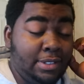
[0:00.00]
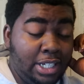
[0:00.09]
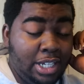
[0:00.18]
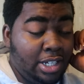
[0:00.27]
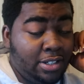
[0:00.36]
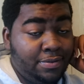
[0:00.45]

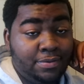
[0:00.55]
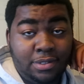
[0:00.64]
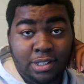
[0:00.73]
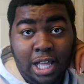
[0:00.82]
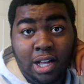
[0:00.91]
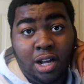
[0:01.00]
Yeah,
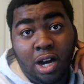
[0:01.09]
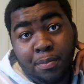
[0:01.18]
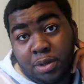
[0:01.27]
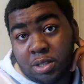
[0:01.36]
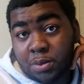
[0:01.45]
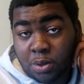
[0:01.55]
like,
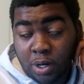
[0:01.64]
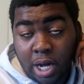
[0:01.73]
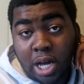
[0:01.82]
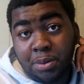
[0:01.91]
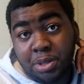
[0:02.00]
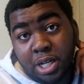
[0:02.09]
comment,
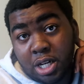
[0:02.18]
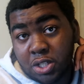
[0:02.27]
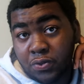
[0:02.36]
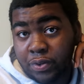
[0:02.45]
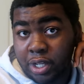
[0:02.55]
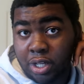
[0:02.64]
subscribe, share
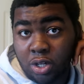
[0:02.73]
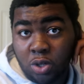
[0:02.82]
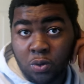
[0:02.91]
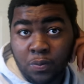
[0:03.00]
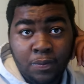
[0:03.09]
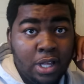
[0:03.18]
this
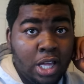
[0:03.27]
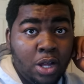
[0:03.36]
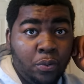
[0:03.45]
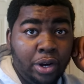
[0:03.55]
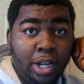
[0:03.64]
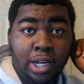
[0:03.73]
video
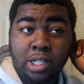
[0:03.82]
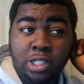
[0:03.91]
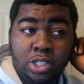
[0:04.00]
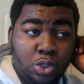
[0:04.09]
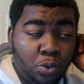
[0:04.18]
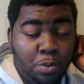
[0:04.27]
with at
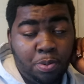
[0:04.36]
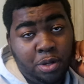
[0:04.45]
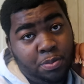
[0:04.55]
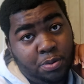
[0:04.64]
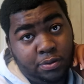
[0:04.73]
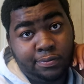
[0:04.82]
least three
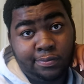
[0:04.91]
people.